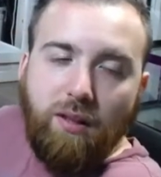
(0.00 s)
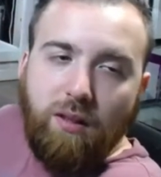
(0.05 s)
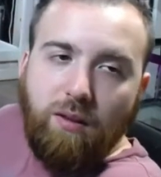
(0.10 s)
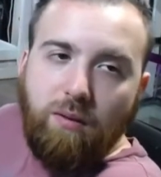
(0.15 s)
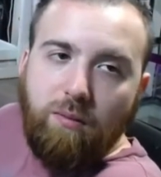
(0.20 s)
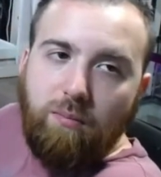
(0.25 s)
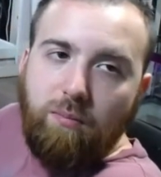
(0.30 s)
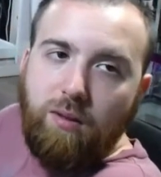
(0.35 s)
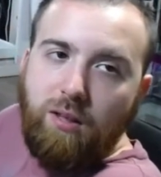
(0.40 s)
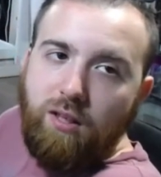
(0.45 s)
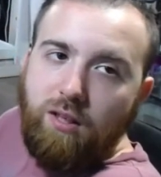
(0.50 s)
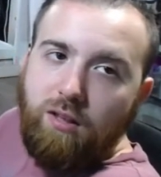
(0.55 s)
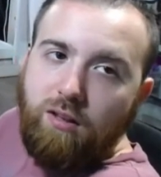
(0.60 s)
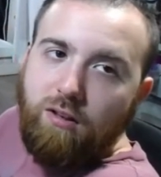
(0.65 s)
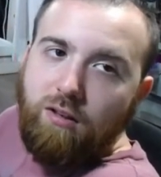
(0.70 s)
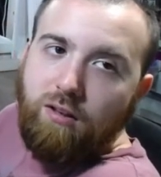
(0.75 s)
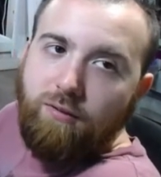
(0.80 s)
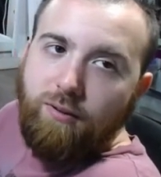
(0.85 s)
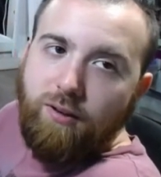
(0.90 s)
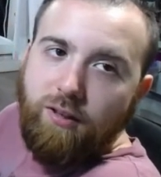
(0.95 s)
Me
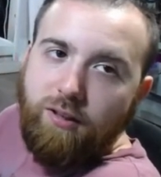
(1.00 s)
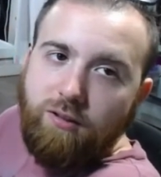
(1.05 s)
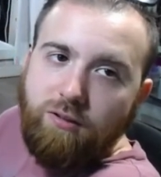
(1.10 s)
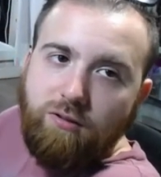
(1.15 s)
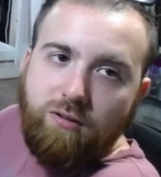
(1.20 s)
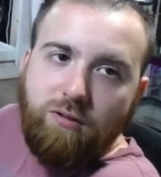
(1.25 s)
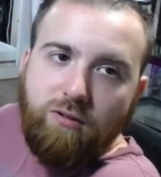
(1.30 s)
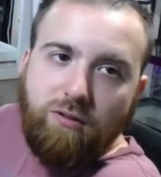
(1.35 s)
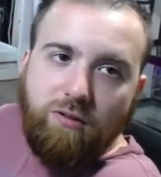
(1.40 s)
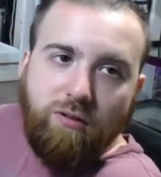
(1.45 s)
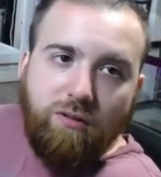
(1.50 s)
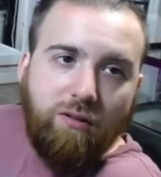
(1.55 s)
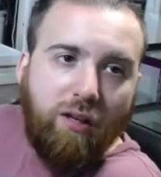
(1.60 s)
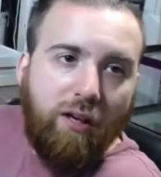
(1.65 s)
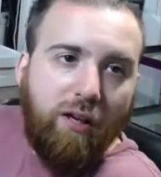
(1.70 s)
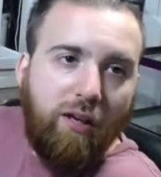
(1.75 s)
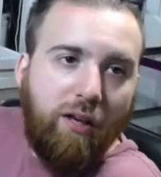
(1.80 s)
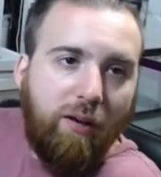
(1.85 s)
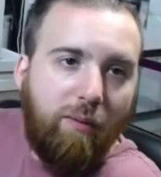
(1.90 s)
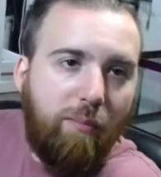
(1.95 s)
neither. If I do,
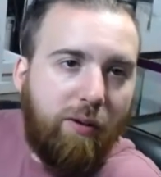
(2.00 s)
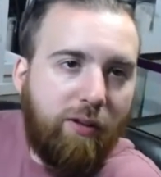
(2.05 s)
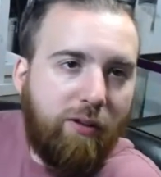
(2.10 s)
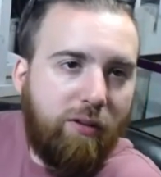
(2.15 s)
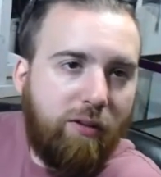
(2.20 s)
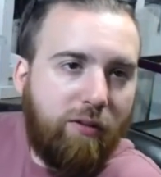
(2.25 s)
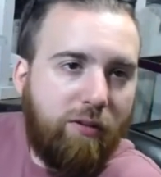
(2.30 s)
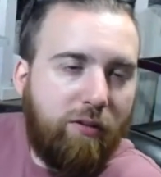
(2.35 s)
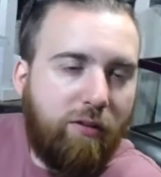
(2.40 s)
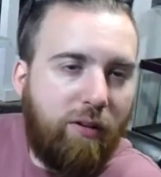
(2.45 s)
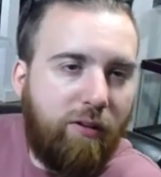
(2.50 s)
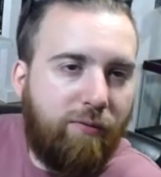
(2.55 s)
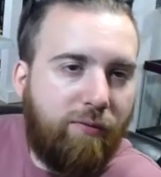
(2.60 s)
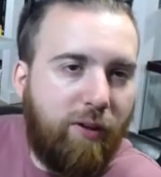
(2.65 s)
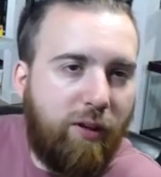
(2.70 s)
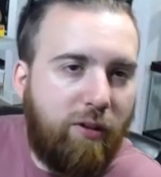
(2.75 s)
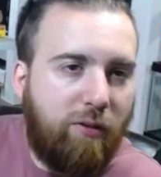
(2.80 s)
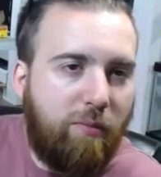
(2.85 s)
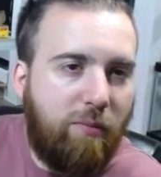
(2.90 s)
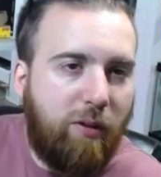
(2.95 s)
uh, if I
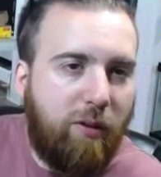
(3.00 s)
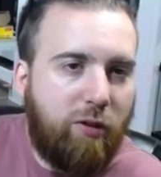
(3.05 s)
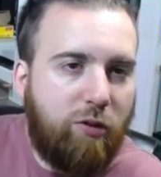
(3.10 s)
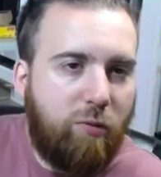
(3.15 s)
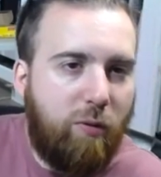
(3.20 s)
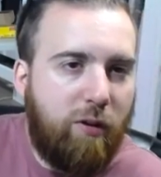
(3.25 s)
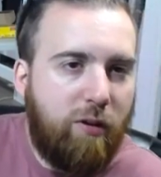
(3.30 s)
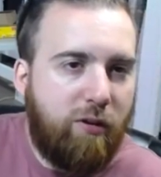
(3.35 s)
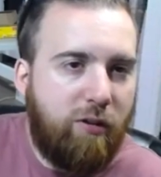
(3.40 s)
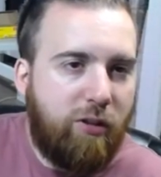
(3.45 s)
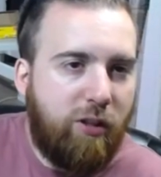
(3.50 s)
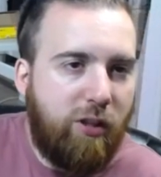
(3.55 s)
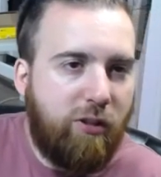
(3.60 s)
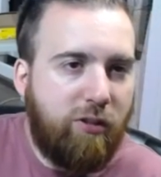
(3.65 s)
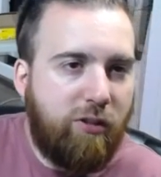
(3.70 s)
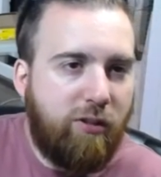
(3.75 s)
do much water changes